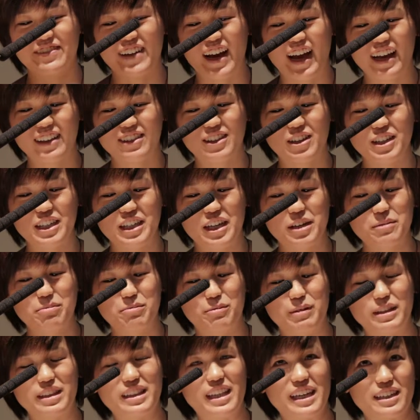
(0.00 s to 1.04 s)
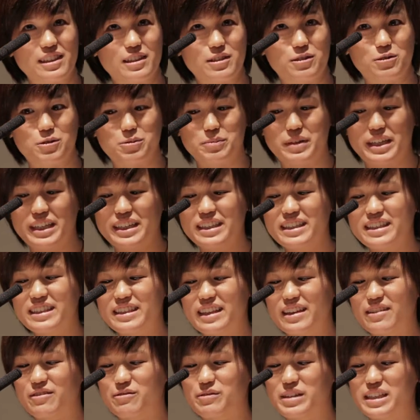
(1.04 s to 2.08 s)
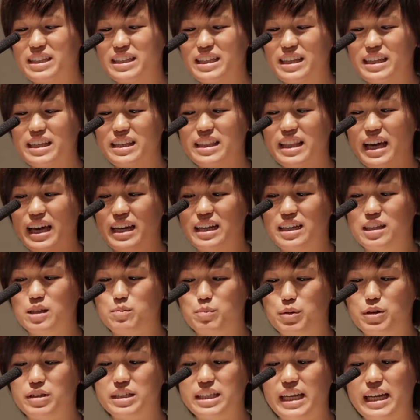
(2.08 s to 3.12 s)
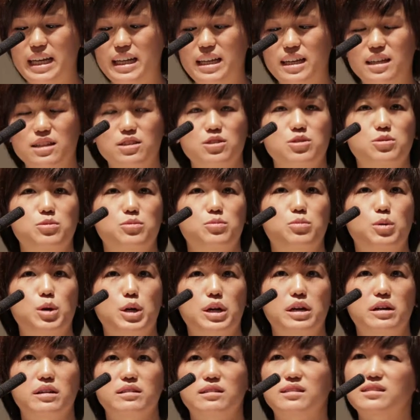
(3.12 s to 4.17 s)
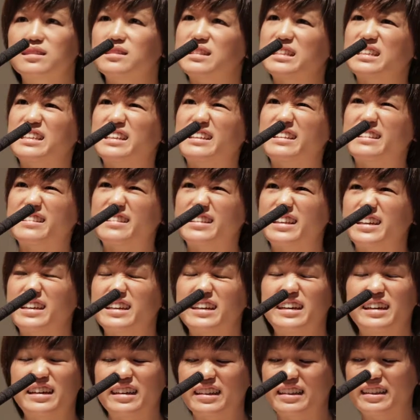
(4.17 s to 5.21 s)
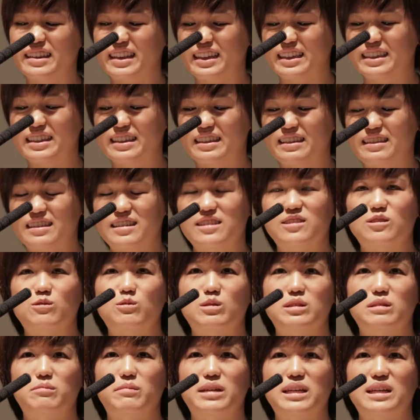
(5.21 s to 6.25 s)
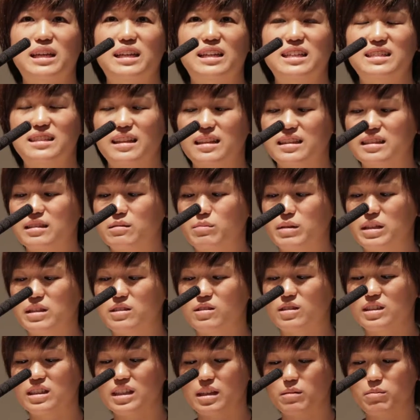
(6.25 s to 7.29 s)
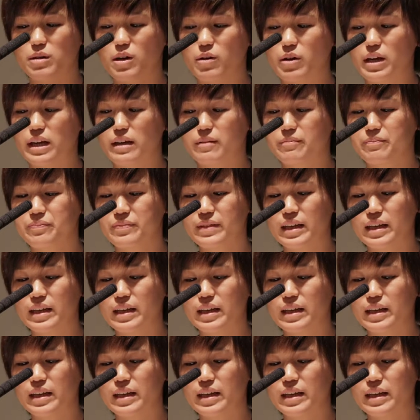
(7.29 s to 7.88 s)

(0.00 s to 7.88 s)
I look up what lexical means, and we see that it's pertaining to words. I was like, huh, that doesn't really make any sense to me. So let's keep going.